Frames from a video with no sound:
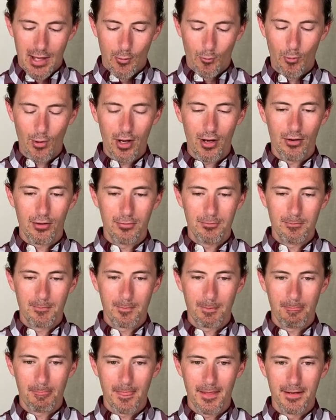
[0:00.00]
Well,
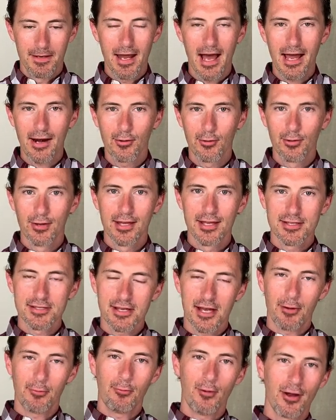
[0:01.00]
not only is
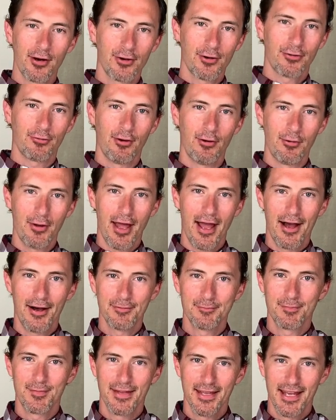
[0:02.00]
that runner thrown
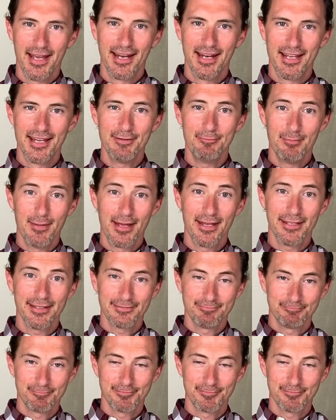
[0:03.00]
out, and it meant